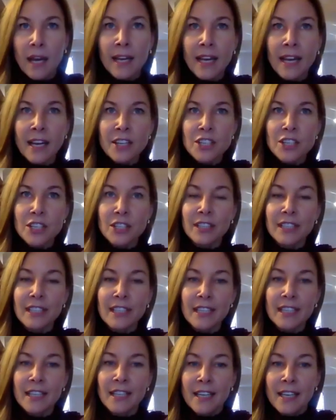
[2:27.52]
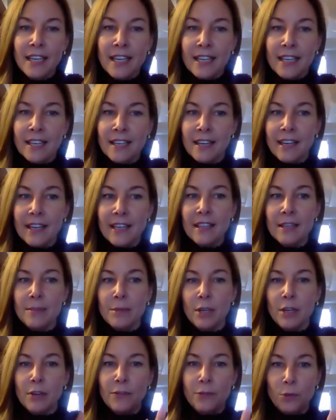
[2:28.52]
actually guide them
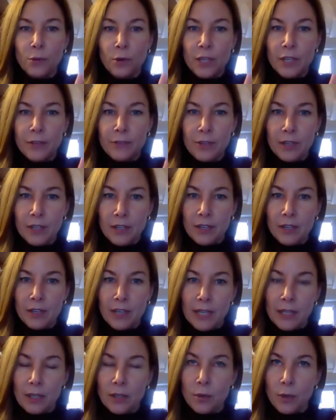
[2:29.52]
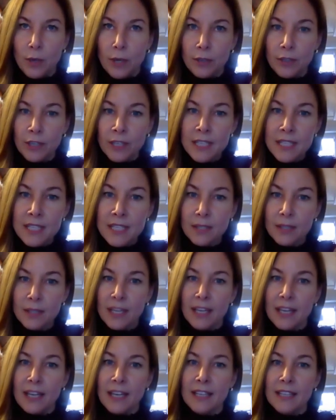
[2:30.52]
on four different quadrants
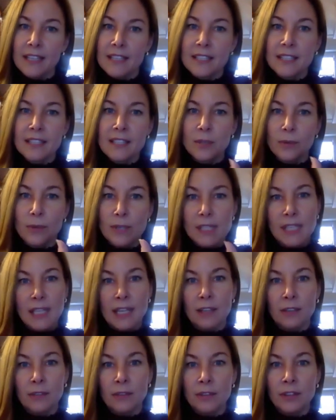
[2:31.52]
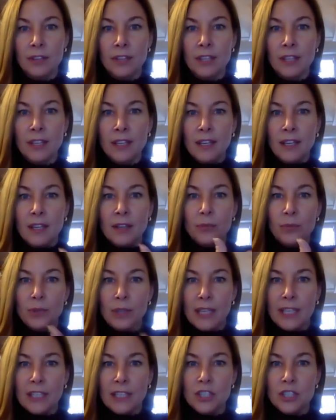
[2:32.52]
and it's so it's health
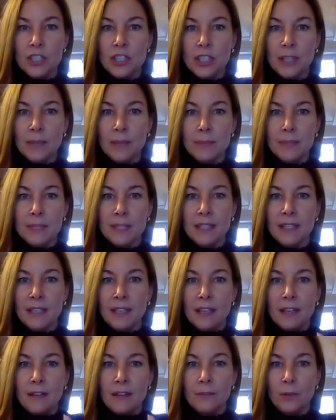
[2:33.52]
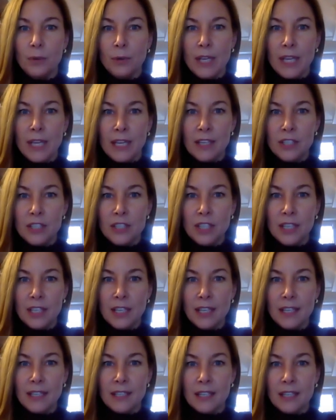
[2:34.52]
relationships vocation
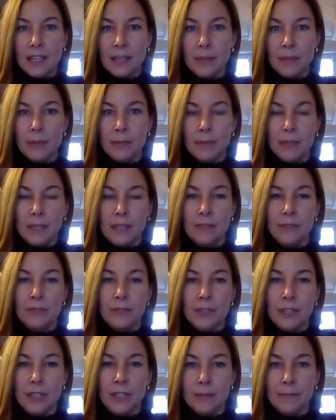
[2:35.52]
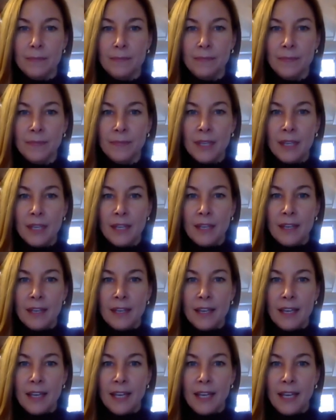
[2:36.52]
and time and money freedom
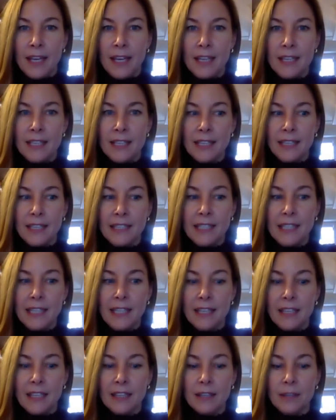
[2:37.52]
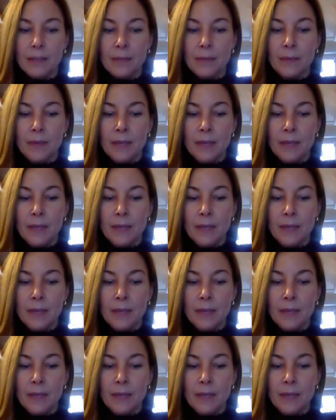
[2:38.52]
and i take health them,